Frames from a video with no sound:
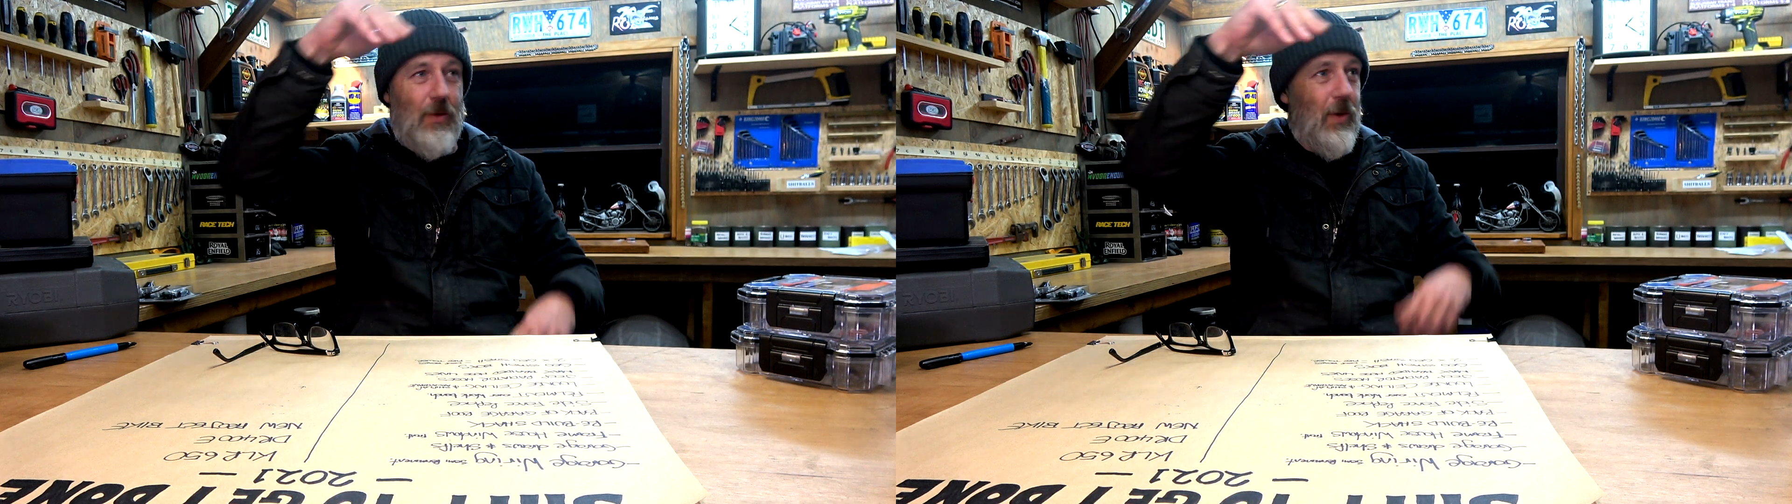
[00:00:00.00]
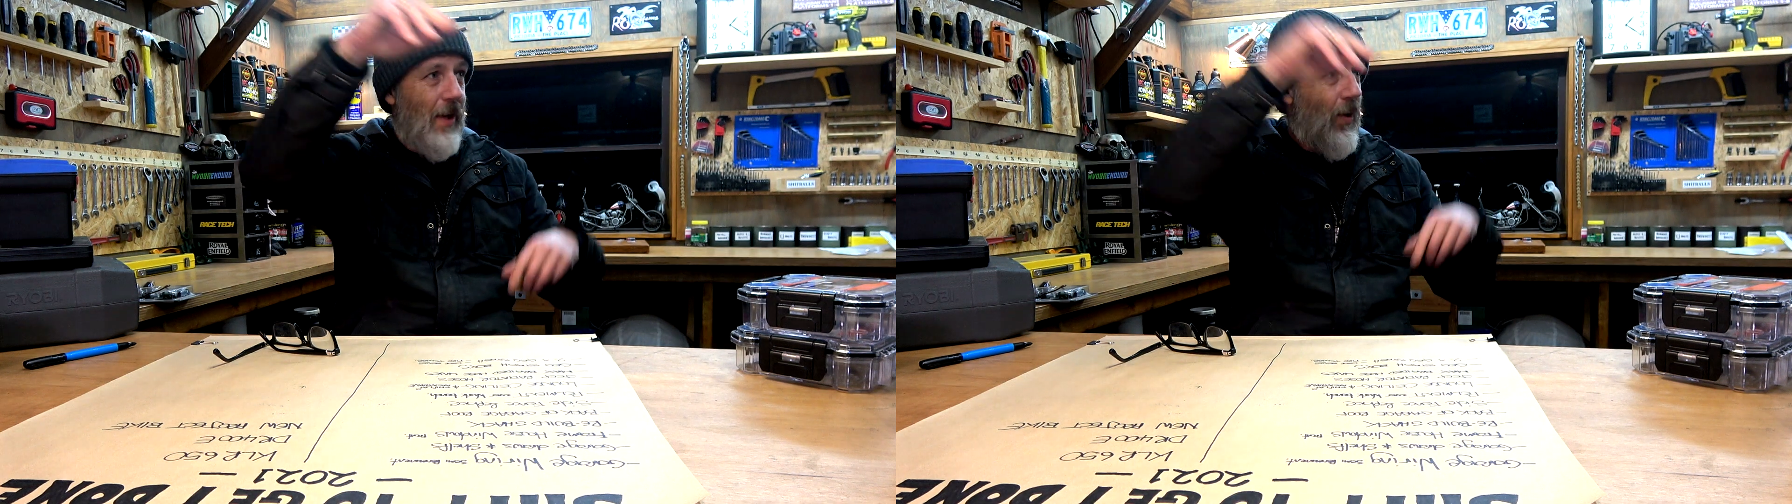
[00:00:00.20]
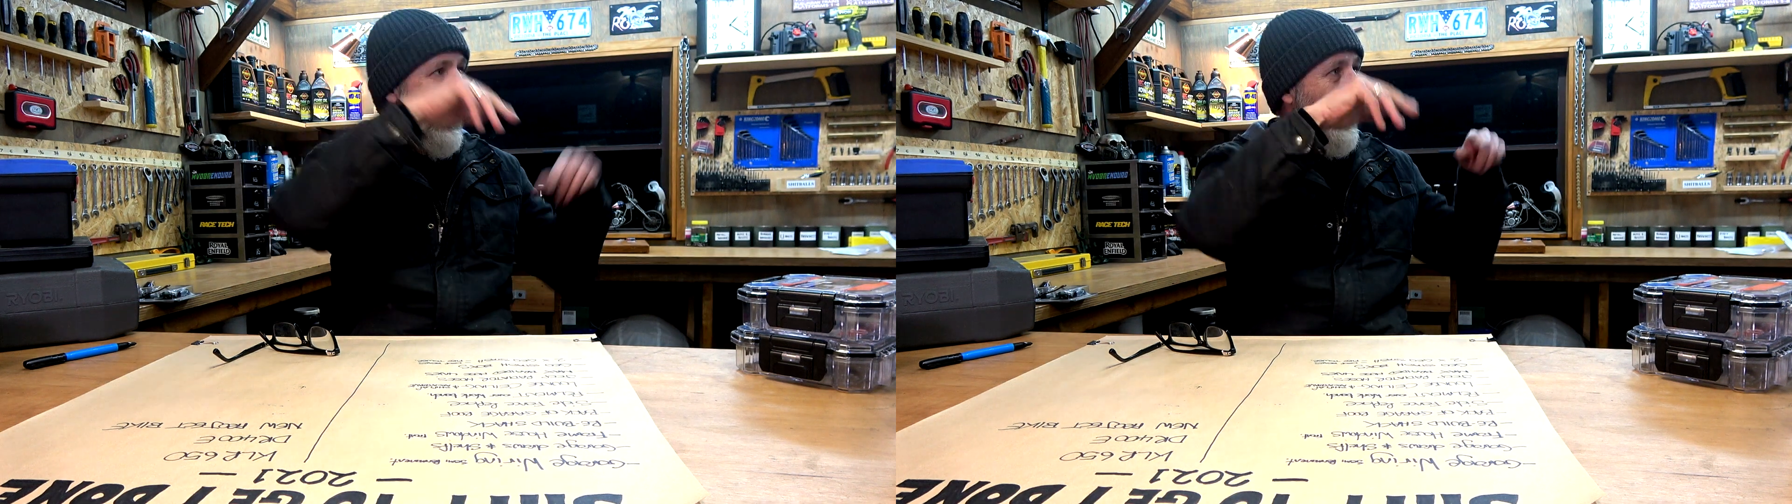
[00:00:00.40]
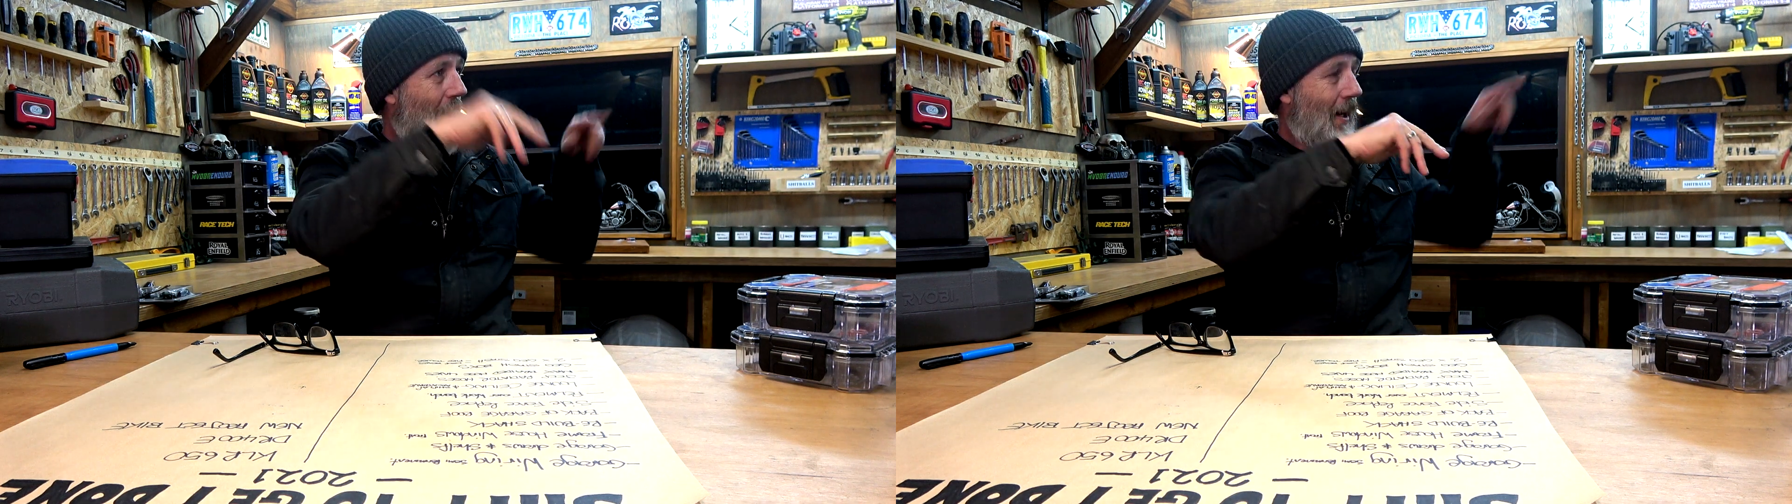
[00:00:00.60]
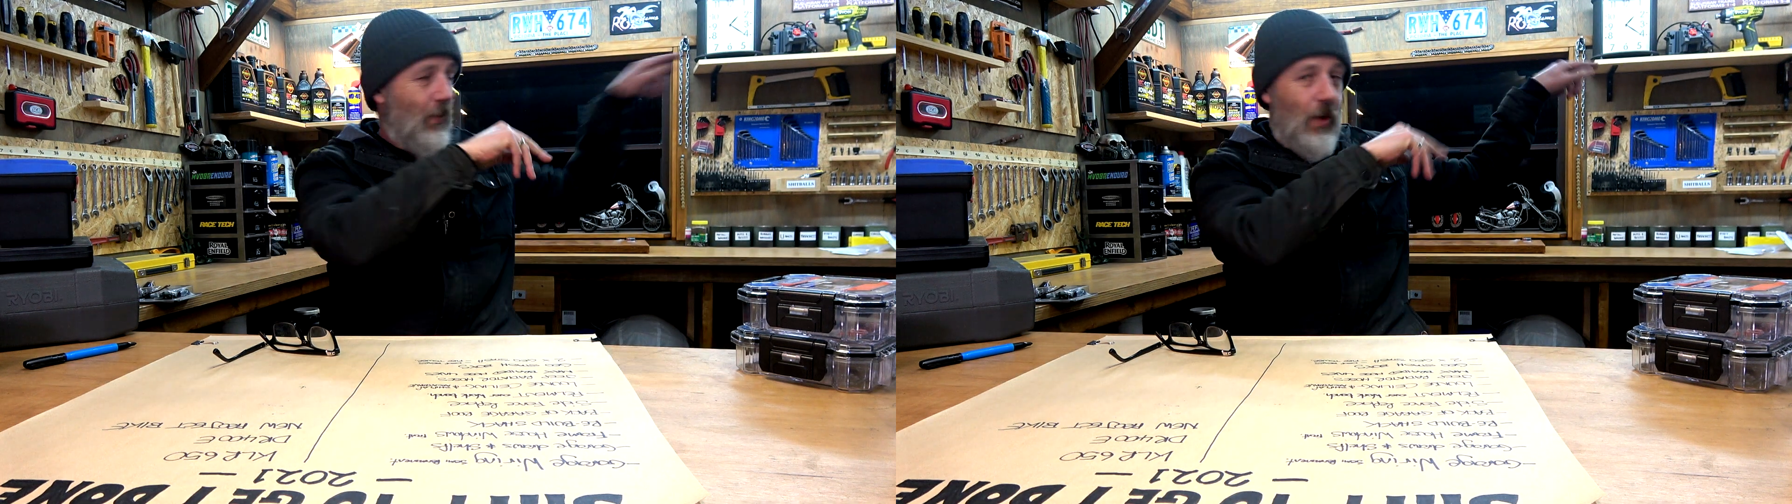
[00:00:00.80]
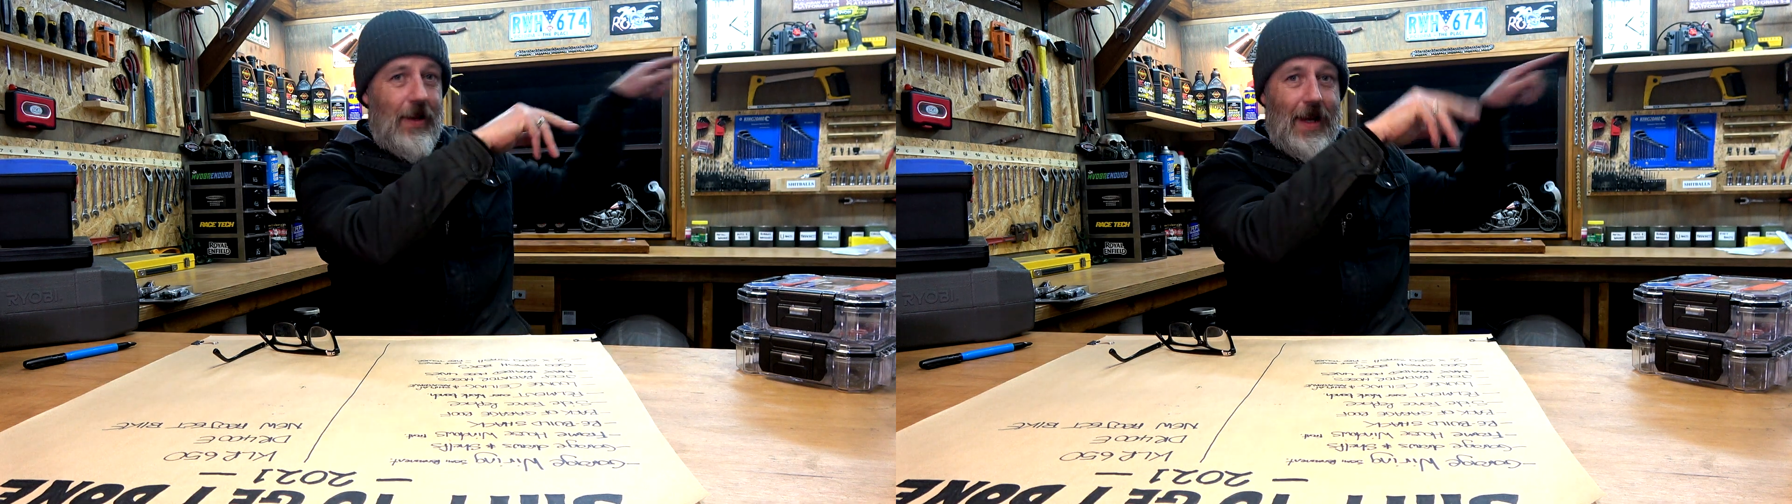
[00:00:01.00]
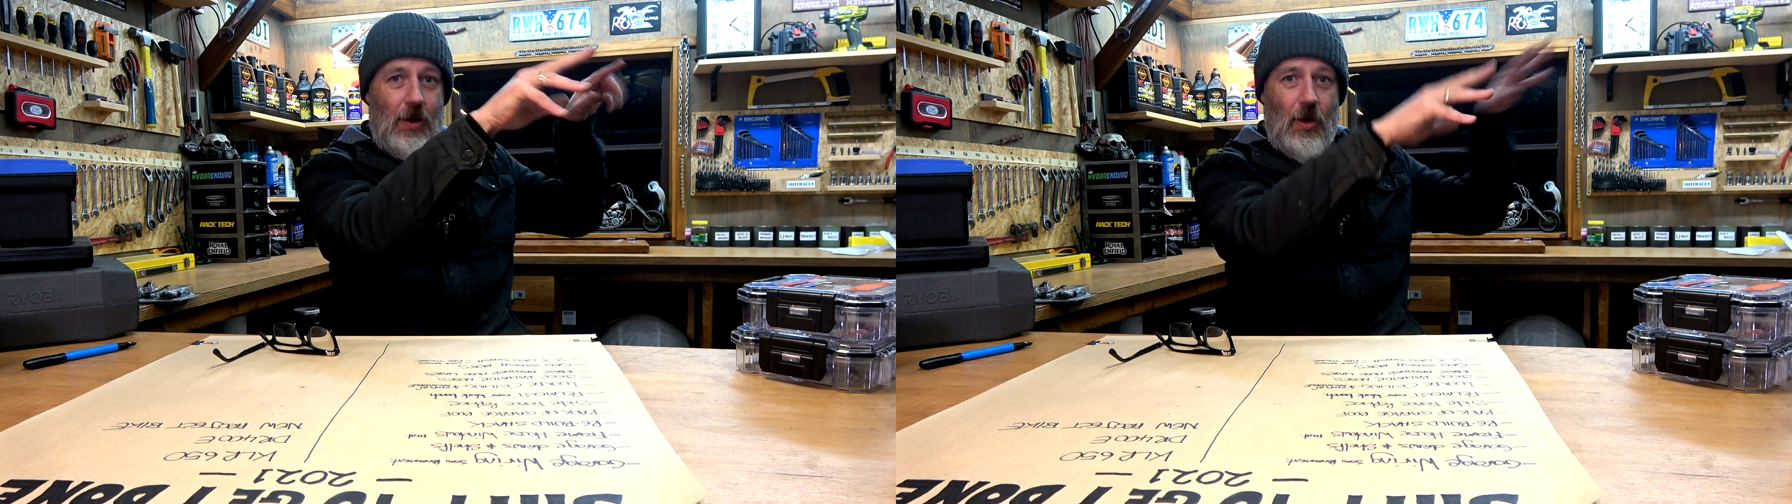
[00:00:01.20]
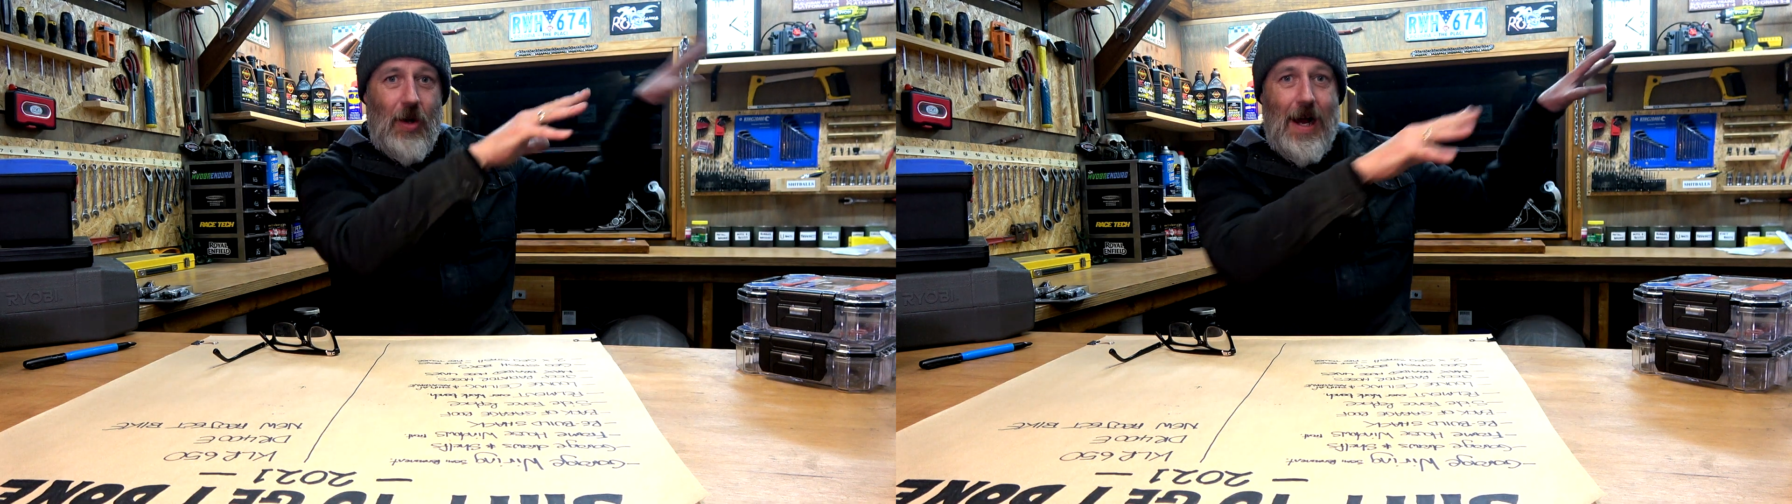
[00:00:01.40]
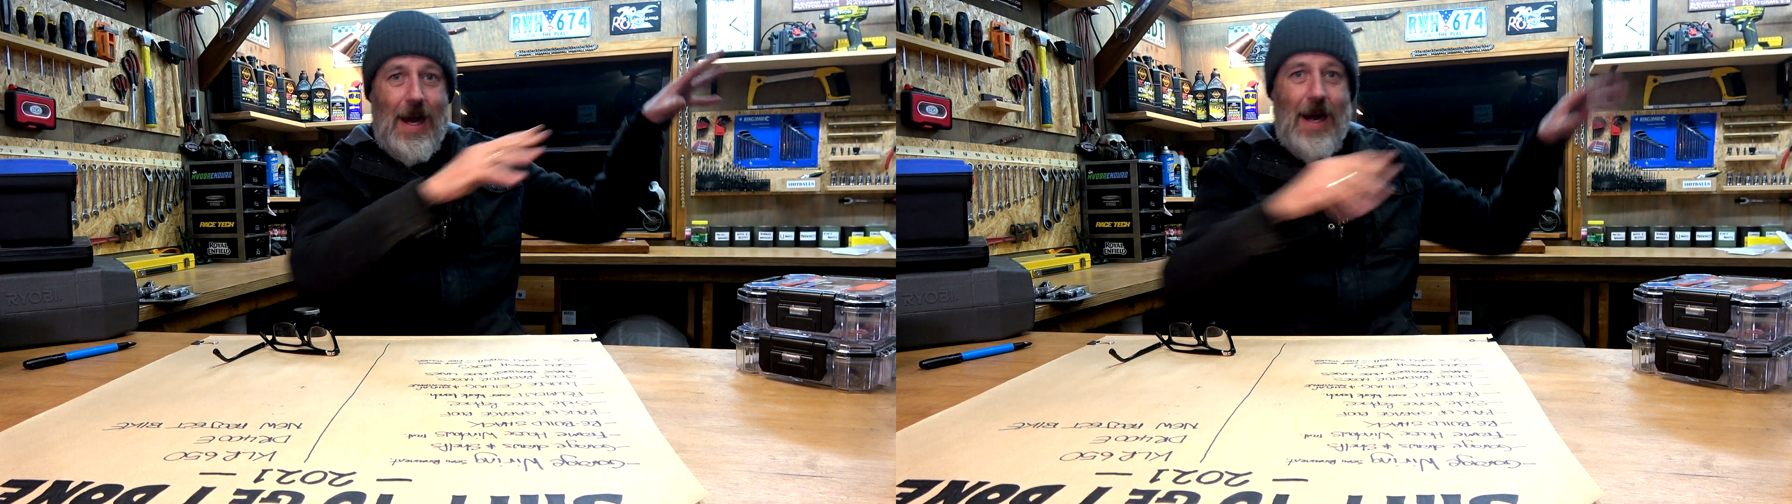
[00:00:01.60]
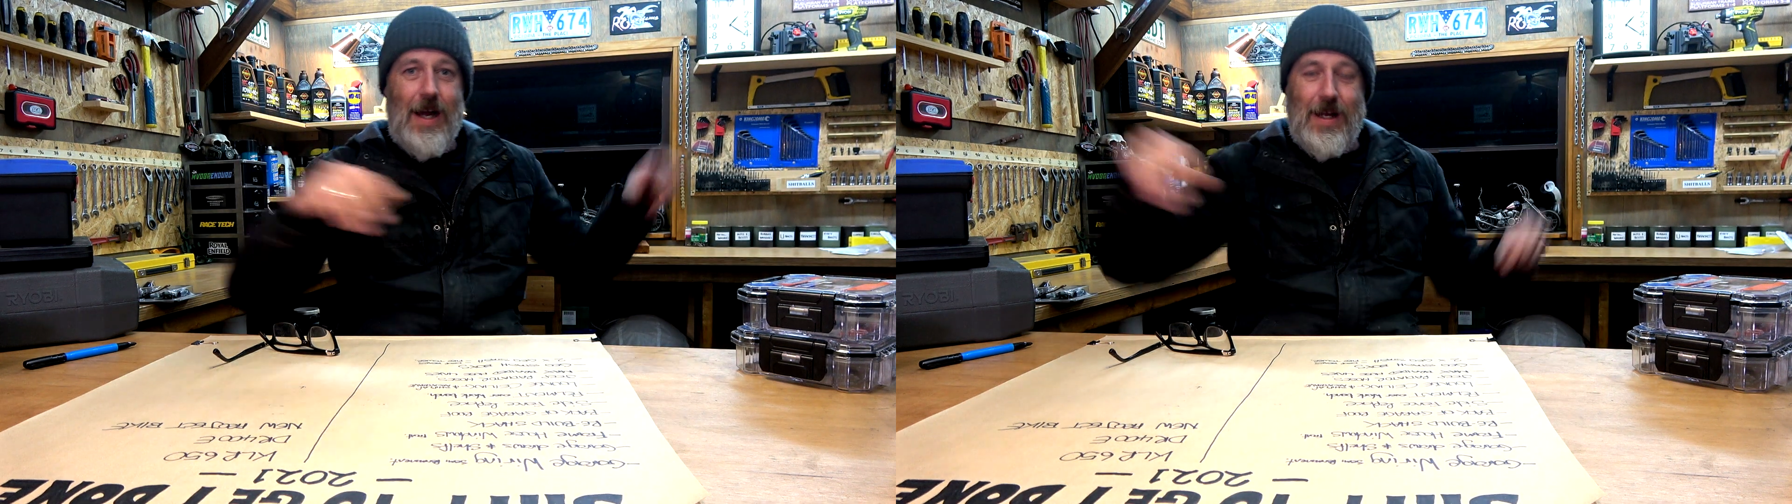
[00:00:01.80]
where they all are